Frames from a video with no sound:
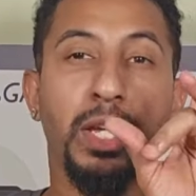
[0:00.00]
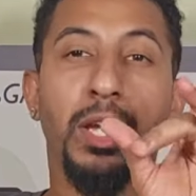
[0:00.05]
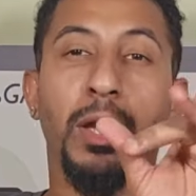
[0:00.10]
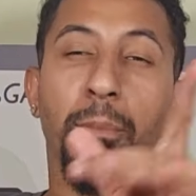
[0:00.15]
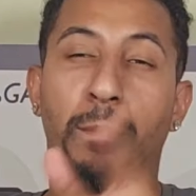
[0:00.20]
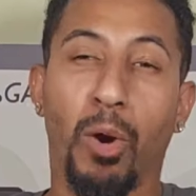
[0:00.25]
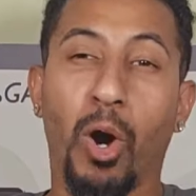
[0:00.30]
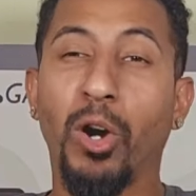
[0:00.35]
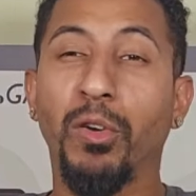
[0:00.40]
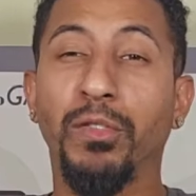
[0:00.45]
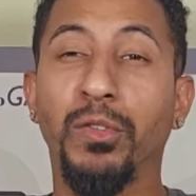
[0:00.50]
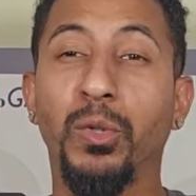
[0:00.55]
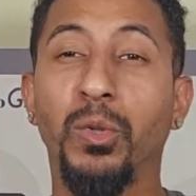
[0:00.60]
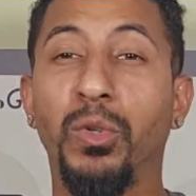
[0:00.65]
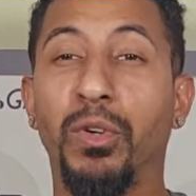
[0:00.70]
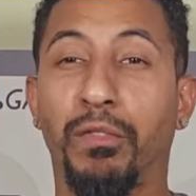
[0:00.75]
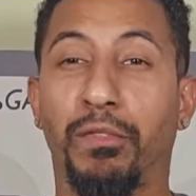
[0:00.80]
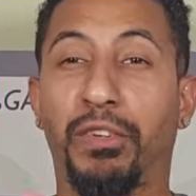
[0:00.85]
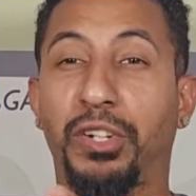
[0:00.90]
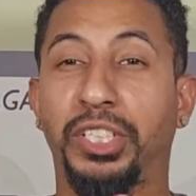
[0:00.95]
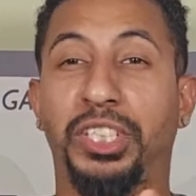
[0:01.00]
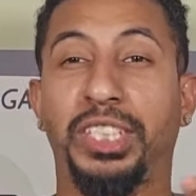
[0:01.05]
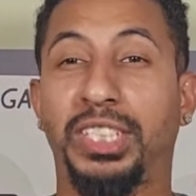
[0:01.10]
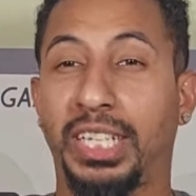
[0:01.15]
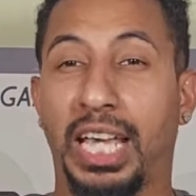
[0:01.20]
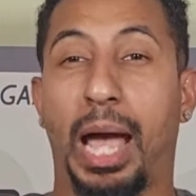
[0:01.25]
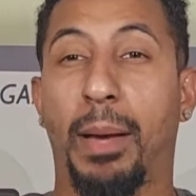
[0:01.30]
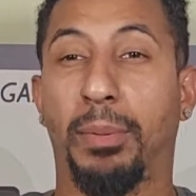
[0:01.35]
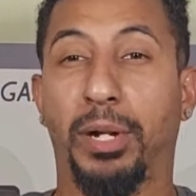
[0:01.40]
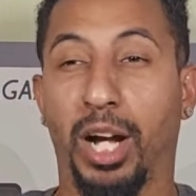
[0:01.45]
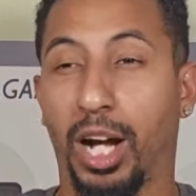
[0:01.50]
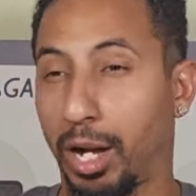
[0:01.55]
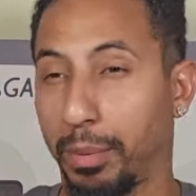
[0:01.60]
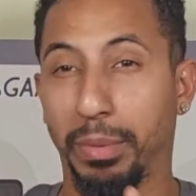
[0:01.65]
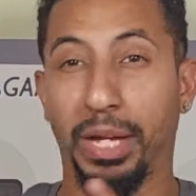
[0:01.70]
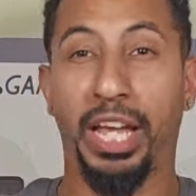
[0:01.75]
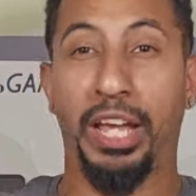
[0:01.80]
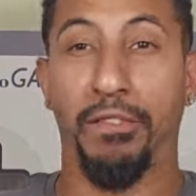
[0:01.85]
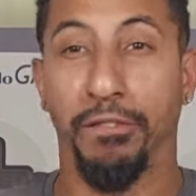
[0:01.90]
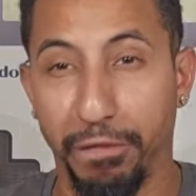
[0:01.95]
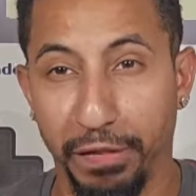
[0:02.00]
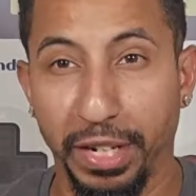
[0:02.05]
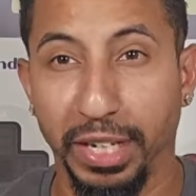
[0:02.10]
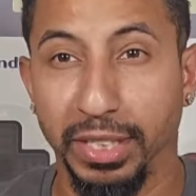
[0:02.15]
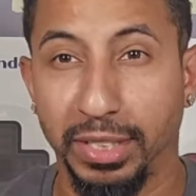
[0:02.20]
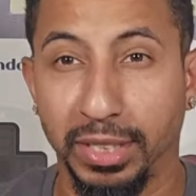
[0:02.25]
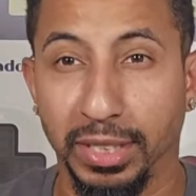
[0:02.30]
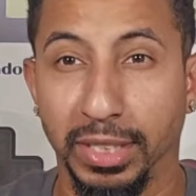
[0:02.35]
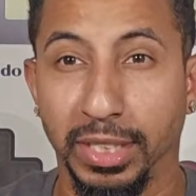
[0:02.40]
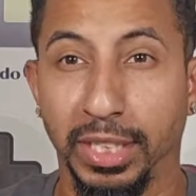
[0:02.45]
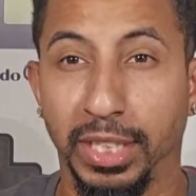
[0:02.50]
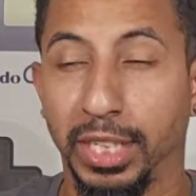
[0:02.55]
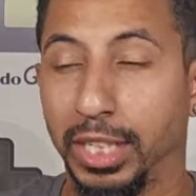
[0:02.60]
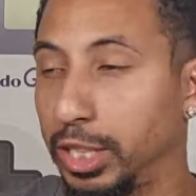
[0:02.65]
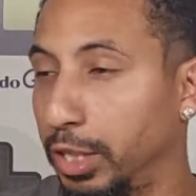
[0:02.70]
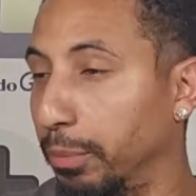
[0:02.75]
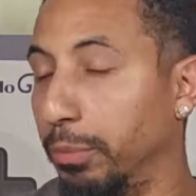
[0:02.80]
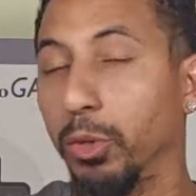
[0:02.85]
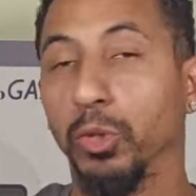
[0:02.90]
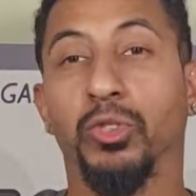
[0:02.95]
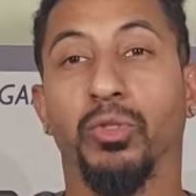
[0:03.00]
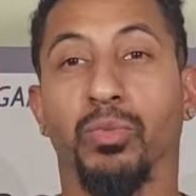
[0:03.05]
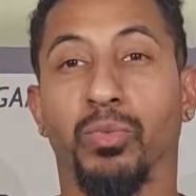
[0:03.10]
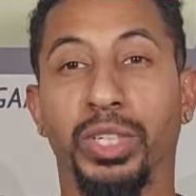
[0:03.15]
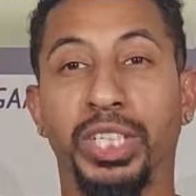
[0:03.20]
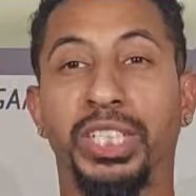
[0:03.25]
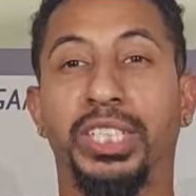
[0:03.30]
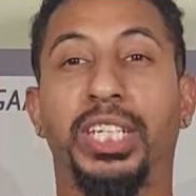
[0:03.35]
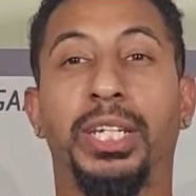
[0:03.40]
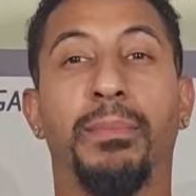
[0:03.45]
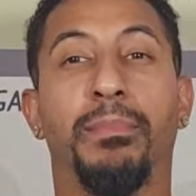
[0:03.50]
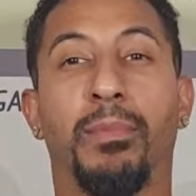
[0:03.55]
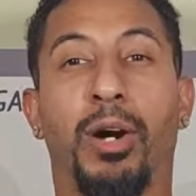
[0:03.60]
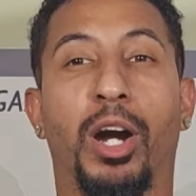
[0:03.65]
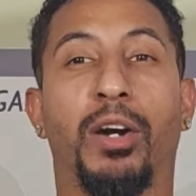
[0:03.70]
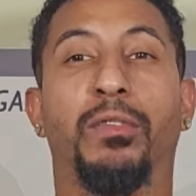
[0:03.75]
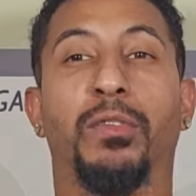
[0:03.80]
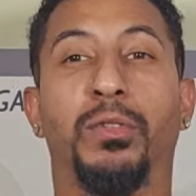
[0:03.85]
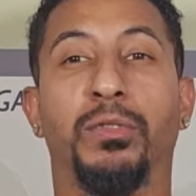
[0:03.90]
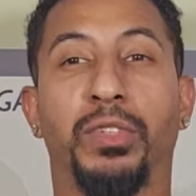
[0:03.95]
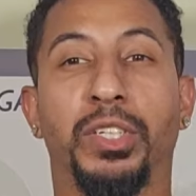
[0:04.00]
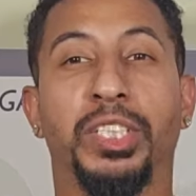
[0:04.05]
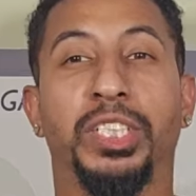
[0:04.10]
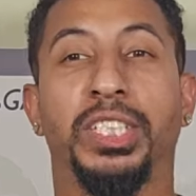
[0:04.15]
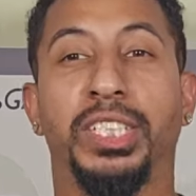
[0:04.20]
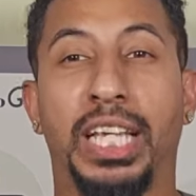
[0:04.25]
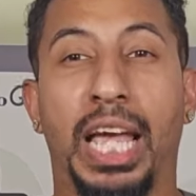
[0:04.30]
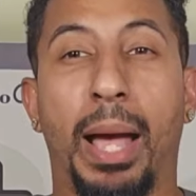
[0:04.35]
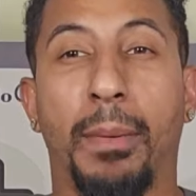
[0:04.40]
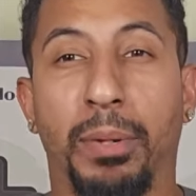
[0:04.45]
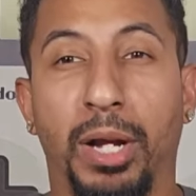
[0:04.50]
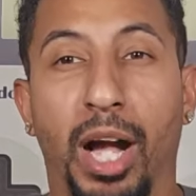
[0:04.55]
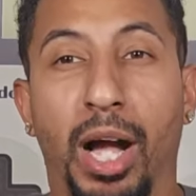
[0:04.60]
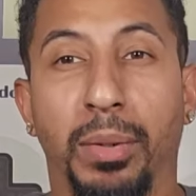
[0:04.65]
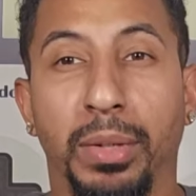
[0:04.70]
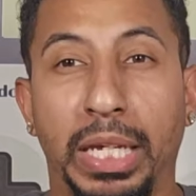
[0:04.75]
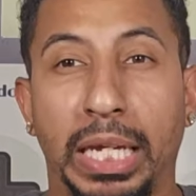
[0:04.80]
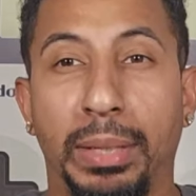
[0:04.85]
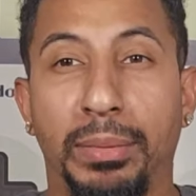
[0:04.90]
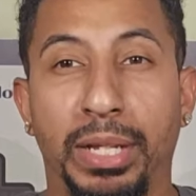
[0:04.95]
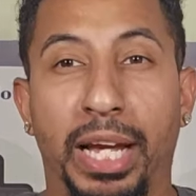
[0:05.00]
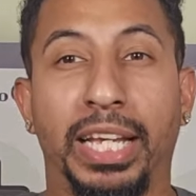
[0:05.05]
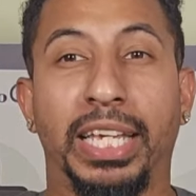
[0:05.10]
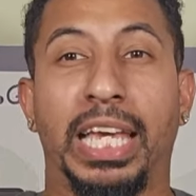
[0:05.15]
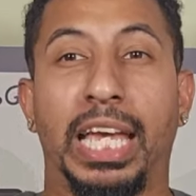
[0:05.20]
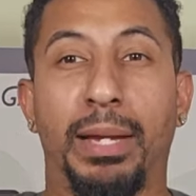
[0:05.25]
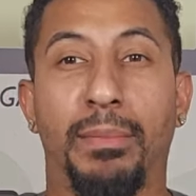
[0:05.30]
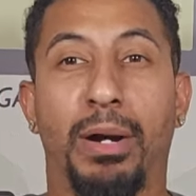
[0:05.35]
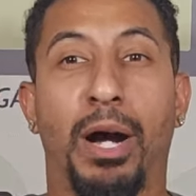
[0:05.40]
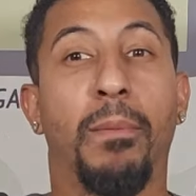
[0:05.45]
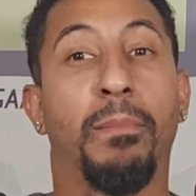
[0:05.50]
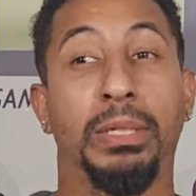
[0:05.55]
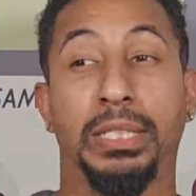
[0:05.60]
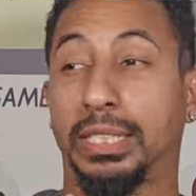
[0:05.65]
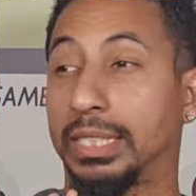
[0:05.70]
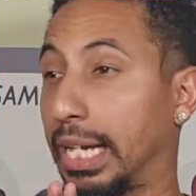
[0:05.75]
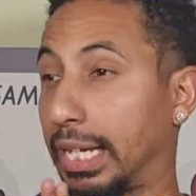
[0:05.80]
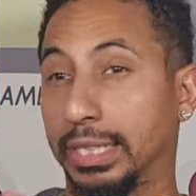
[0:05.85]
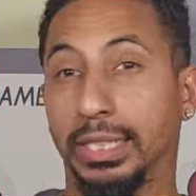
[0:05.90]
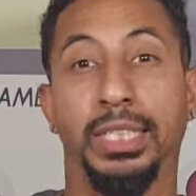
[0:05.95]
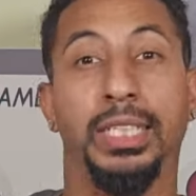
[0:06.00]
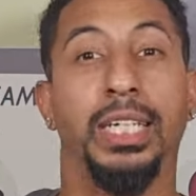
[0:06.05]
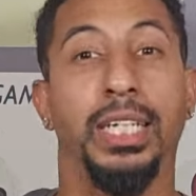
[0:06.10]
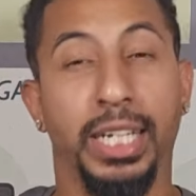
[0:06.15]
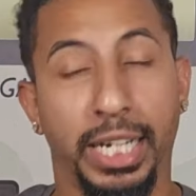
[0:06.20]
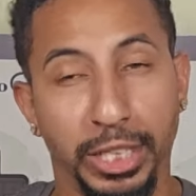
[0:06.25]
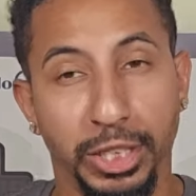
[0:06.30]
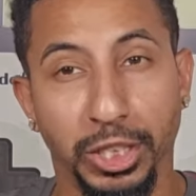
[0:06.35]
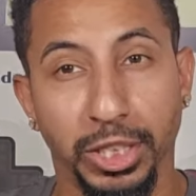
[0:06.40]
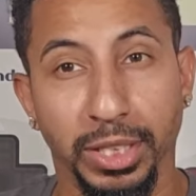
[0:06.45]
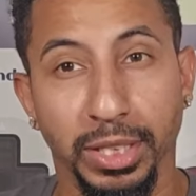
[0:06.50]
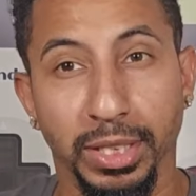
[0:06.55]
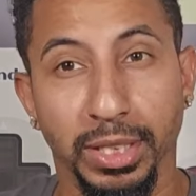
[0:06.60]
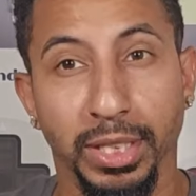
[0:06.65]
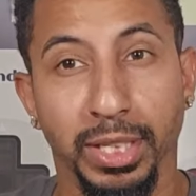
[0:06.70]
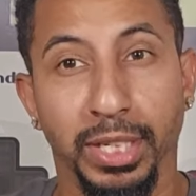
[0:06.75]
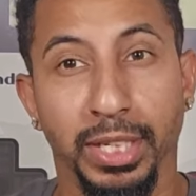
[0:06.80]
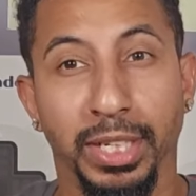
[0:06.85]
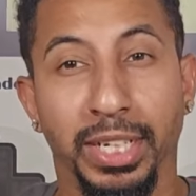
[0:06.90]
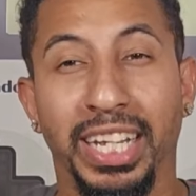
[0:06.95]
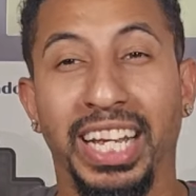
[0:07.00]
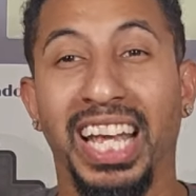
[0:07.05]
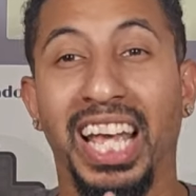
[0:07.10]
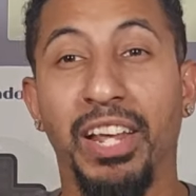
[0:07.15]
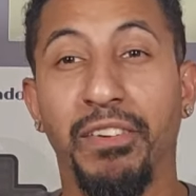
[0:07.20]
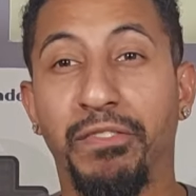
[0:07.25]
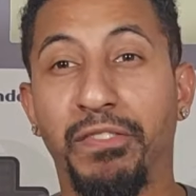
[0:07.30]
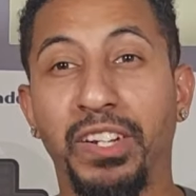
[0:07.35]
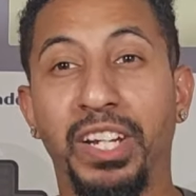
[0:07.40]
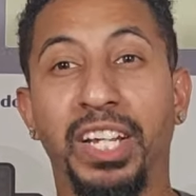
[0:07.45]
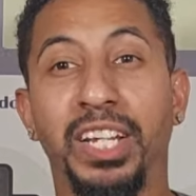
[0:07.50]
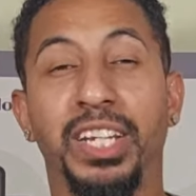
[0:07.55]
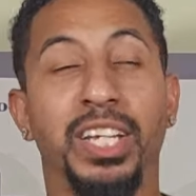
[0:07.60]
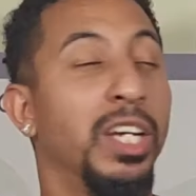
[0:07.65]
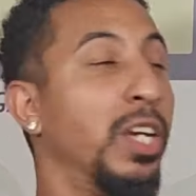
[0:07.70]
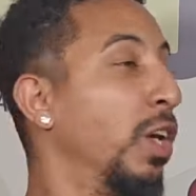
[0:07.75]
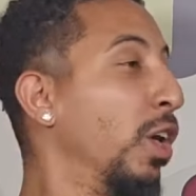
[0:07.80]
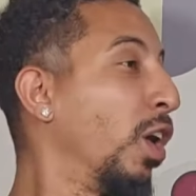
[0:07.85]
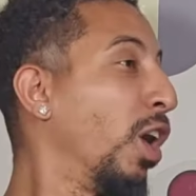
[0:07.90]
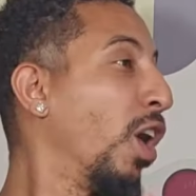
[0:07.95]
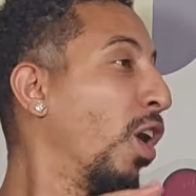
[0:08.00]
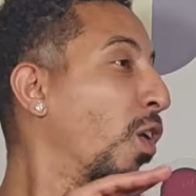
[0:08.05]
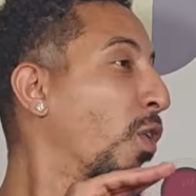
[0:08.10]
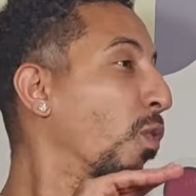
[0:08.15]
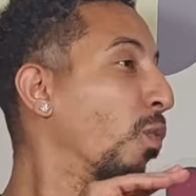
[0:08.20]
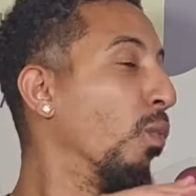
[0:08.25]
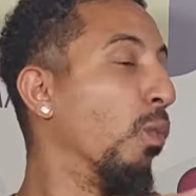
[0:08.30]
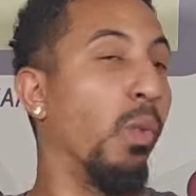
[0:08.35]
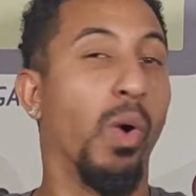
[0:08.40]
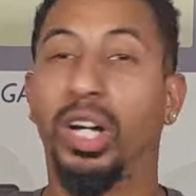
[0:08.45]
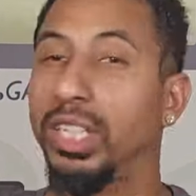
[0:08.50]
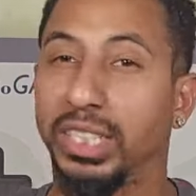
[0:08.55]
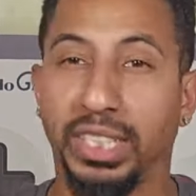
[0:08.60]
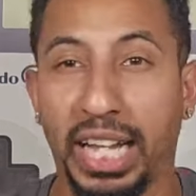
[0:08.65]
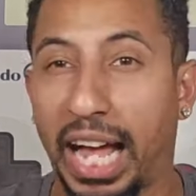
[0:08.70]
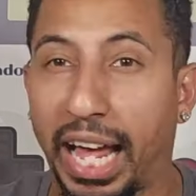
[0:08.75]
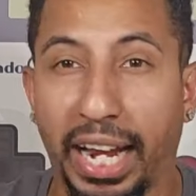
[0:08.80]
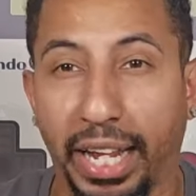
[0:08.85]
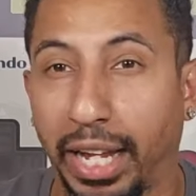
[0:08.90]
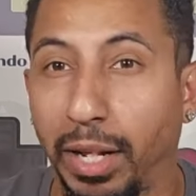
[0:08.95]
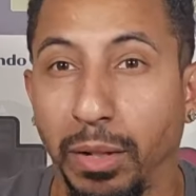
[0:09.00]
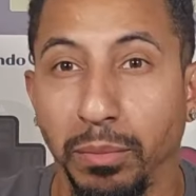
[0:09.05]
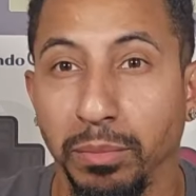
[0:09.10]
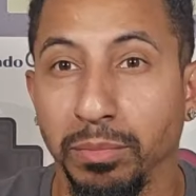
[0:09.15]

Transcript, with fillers: Marvel vs. Capcom Infinite the most recent Marvel vs. Capcom game that came out besides the collection, Infinite was not it.